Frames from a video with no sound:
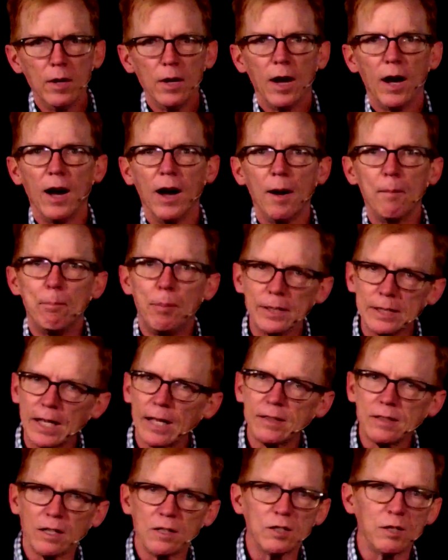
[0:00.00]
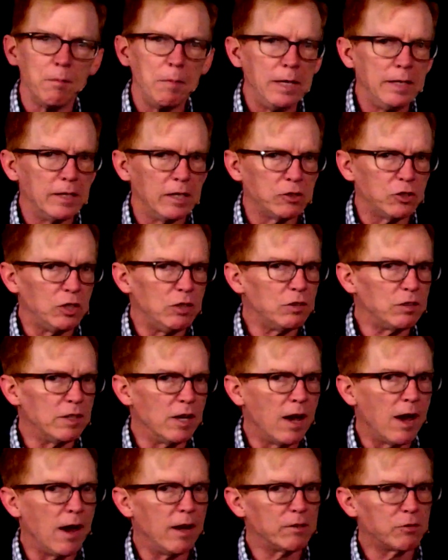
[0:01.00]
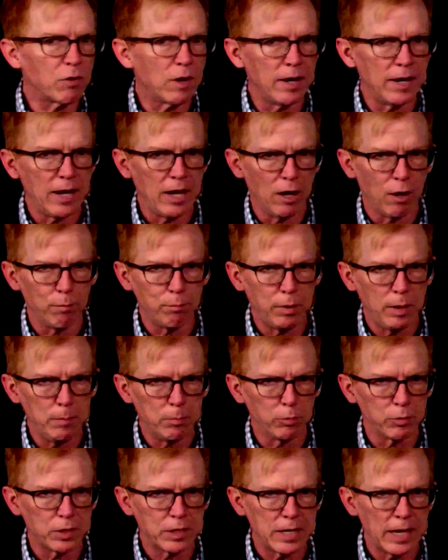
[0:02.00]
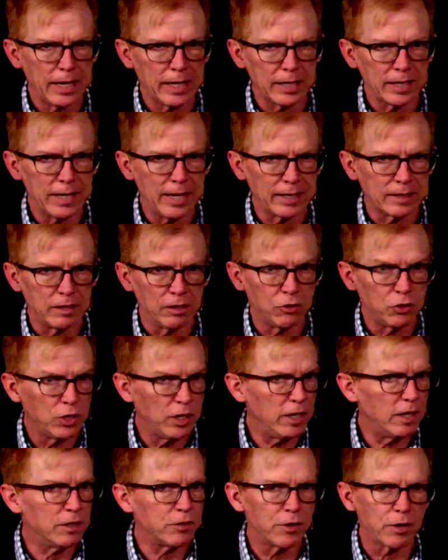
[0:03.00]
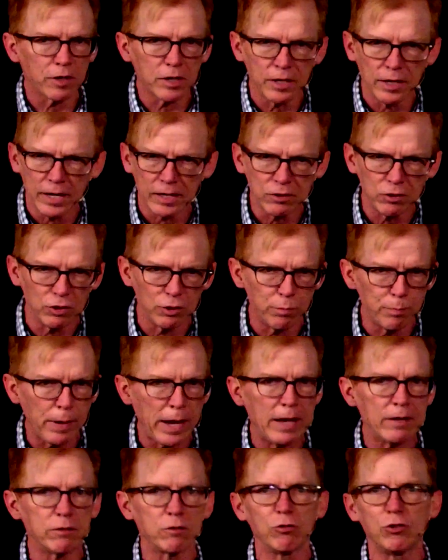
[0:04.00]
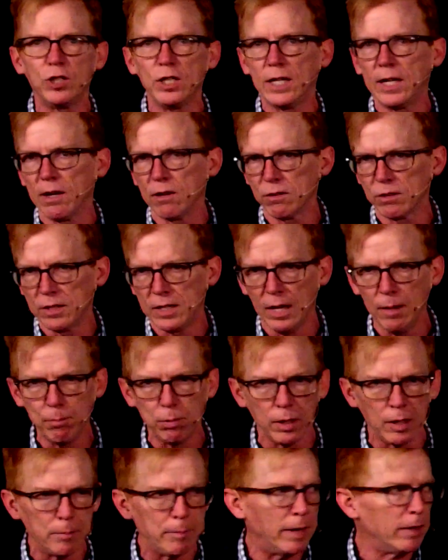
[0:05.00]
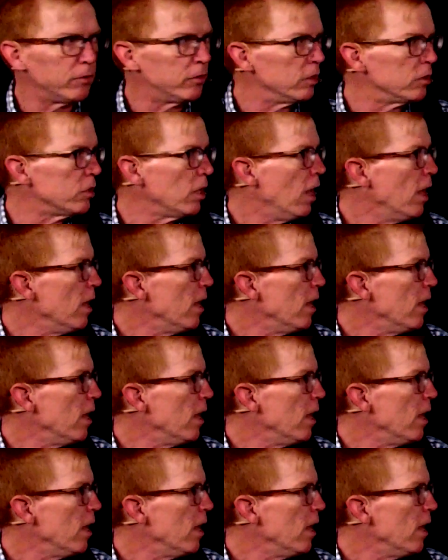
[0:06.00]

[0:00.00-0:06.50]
But that doesn't mean that she's not trying to help people stay connected. She is our connections pastor. She cares deeply about this.